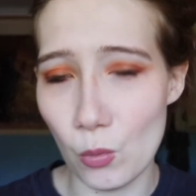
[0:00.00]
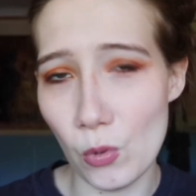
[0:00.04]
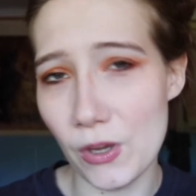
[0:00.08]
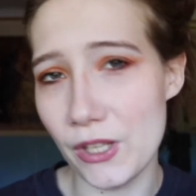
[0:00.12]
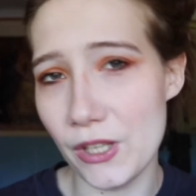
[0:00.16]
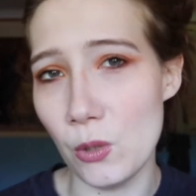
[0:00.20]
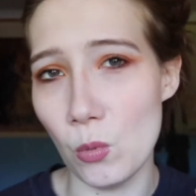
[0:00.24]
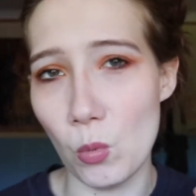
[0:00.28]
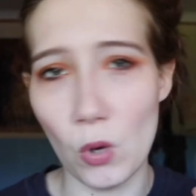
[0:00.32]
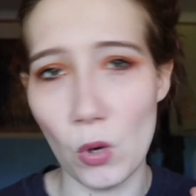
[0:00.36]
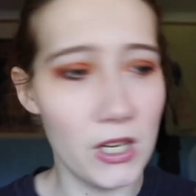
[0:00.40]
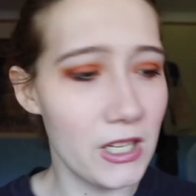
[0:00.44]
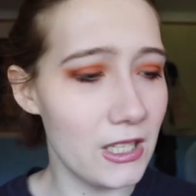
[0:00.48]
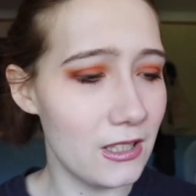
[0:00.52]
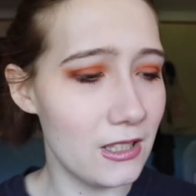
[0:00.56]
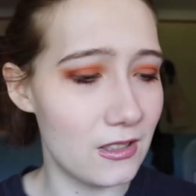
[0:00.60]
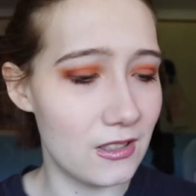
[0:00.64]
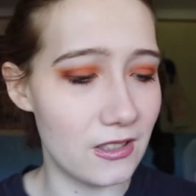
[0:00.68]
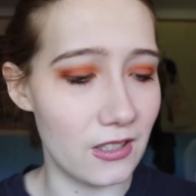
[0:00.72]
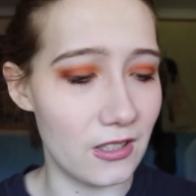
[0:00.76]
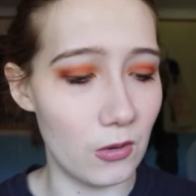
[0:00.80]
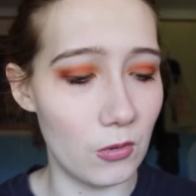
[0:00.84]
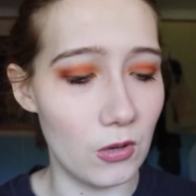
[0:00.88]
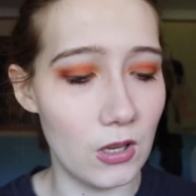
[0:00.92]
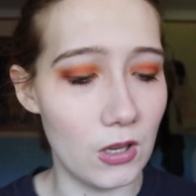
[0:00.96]
way you want it.
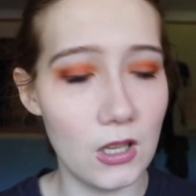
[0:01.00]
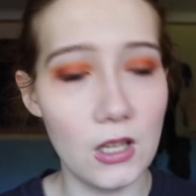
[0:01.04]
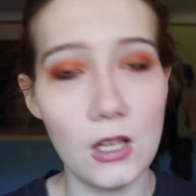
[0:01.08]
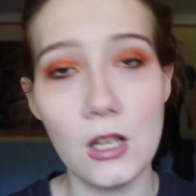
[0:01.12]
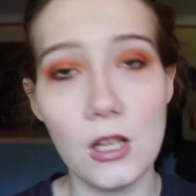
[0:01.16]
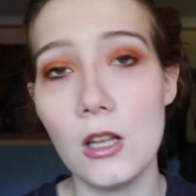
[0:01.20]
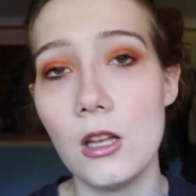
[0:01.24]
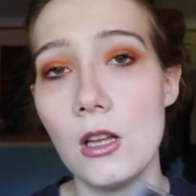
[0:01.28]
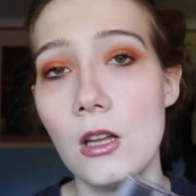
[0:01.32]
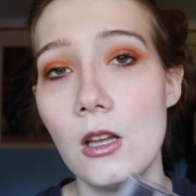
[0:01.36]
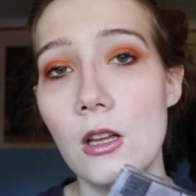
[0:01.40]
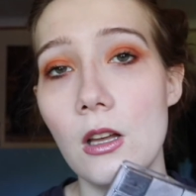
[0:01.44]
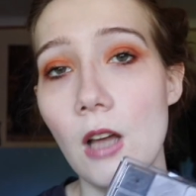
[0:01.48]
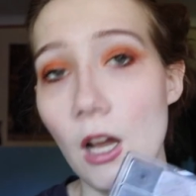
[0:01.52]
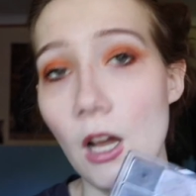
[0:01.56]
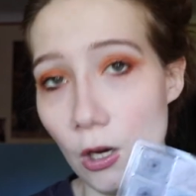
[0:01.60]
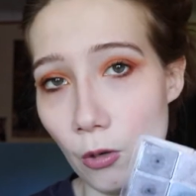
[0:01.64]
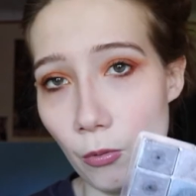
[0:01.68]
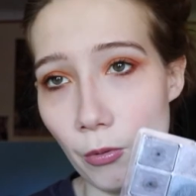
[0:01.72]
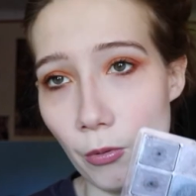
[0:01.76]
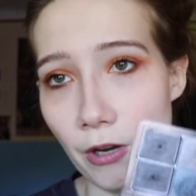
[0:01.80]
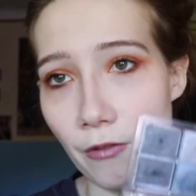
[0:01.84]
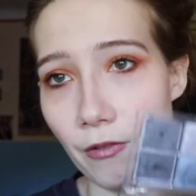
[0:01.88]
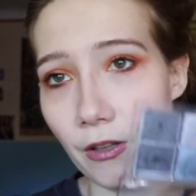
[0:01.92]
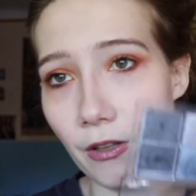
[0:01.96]
So I
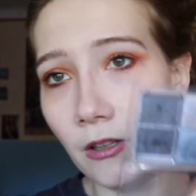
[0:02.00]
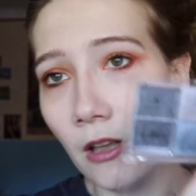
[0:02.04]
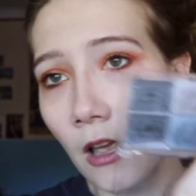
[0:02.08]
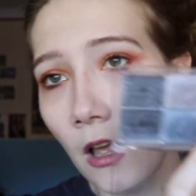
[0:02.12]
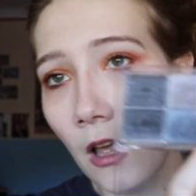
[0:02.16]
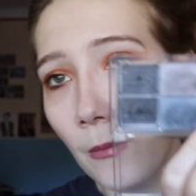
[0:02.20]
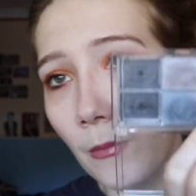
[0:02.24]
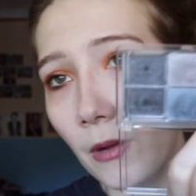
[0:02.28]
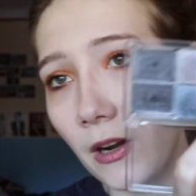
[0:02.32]
got rid of it.